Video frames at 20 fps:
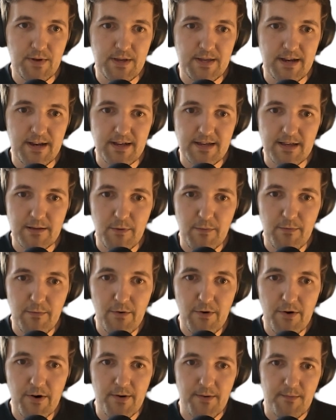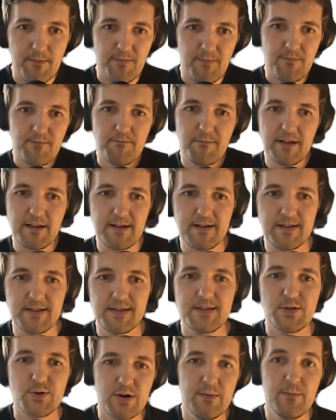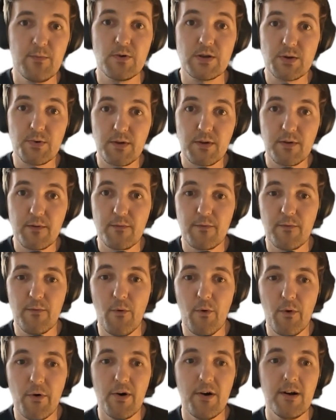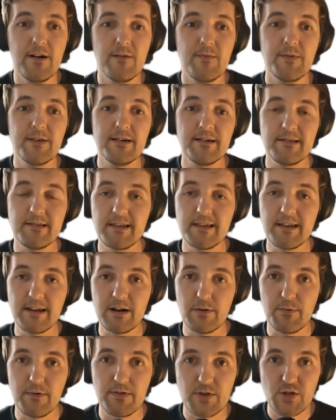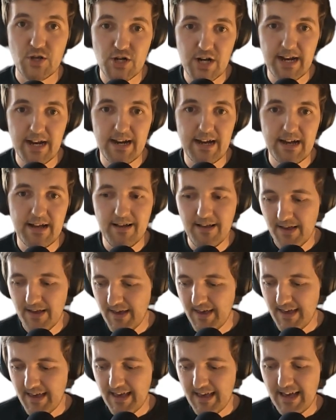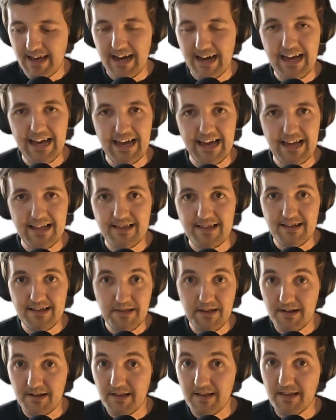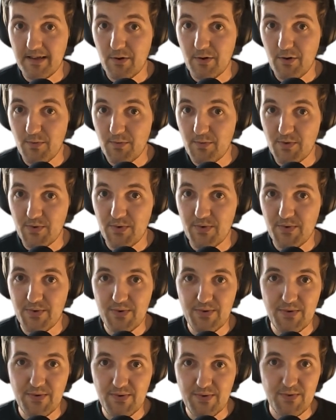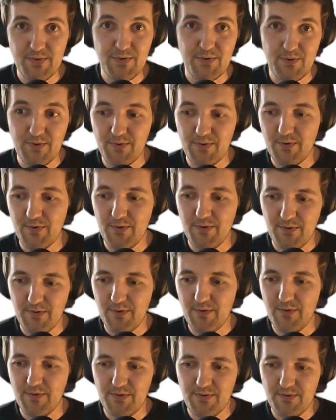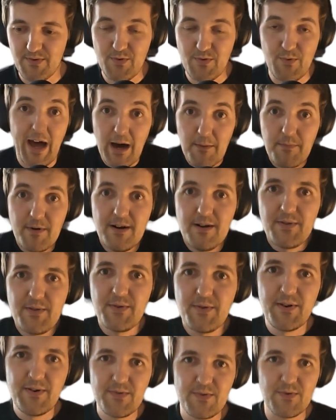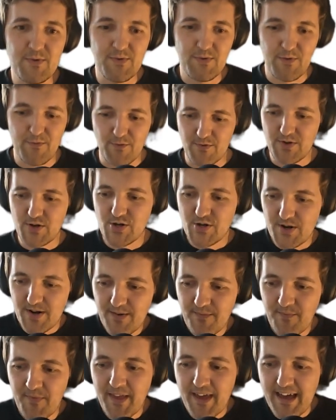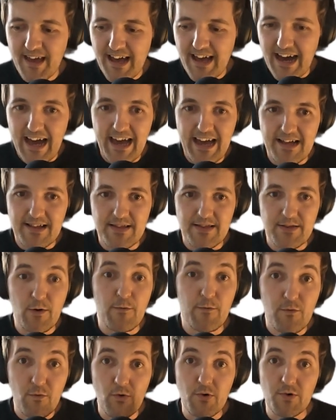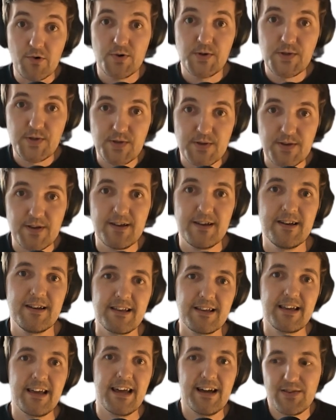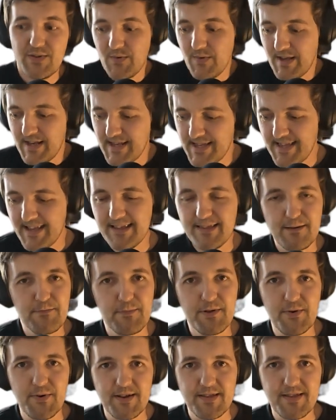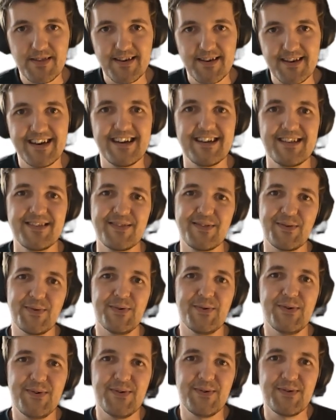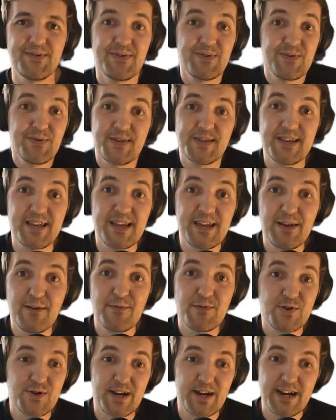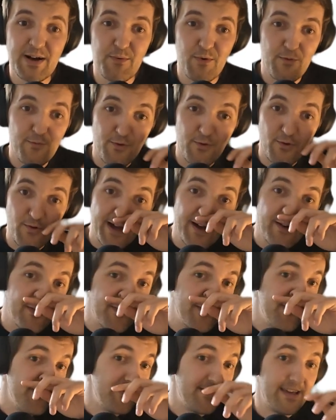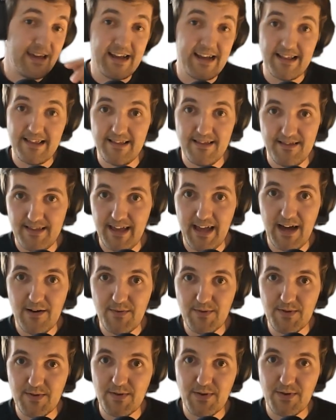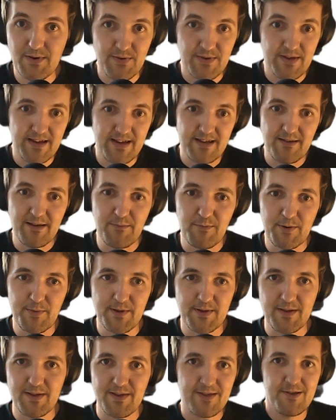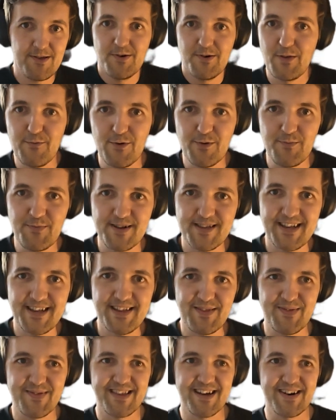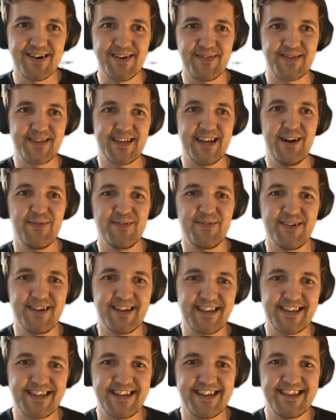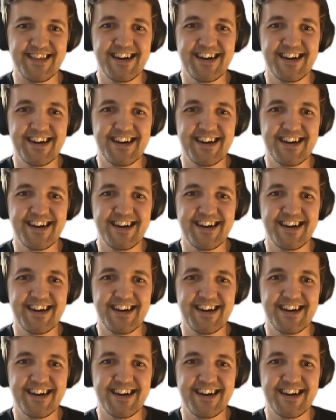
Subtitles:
I said before, because Trump was looking for a deal with China, and the didn't come to happen, to fruition, and of course he had to extend the period to see if China will fall down. And they haven't. They implemented 34% on tariffs after he said,